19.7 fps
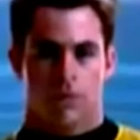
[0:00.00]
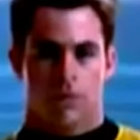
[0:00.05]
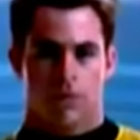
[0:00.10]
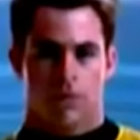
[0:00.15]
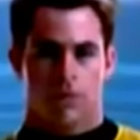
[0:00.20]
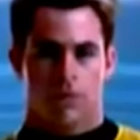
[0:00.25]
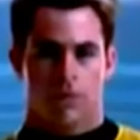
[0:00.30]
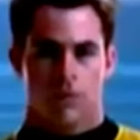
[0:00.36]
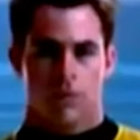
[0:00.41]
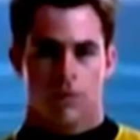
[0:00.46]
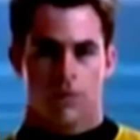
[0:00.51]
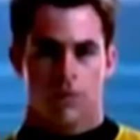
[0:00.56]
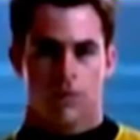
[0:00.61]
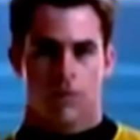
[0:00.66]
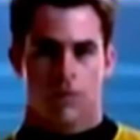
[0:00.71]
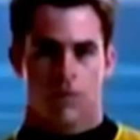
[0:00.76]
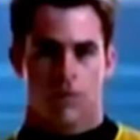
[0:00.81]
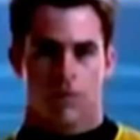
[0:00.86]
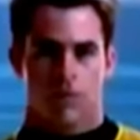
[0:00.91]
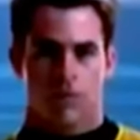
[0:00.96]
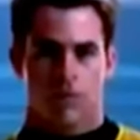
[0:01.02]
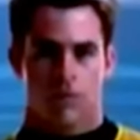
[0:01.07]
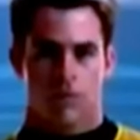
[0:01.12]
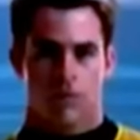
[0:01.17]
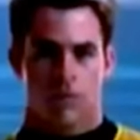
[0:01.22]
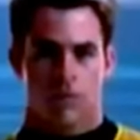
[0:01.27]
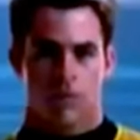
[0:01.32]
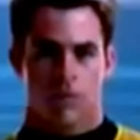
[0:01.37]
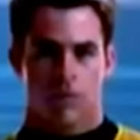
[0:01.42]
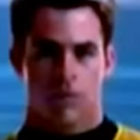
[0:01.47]

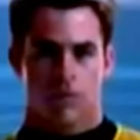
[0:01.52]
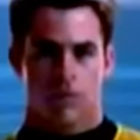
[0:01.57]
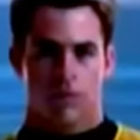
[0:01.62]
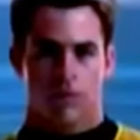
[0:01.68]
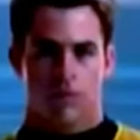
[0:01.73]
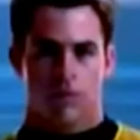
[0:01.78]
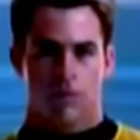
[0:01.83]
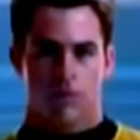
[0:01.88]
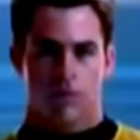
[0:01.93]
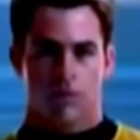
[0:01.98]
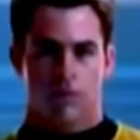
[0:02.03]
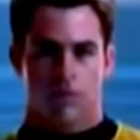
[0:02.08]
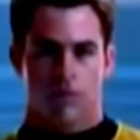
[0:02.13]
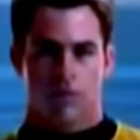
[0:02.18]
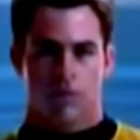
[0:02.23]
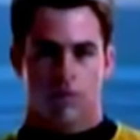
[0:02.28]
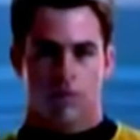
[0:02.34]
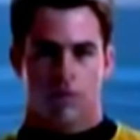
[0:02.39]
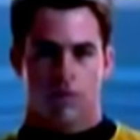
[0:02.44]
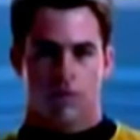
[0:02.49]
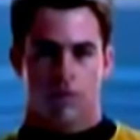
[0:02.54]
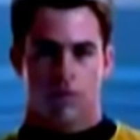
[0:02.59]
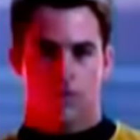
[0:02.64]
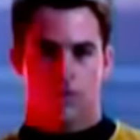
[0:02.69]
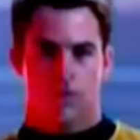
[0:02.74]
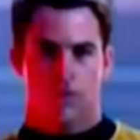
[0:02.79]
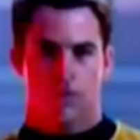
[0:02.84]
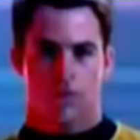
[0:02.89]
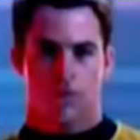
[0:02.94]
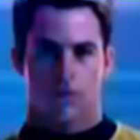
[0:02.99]

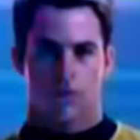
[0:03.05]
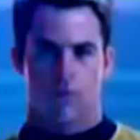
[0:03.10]
(not speaking)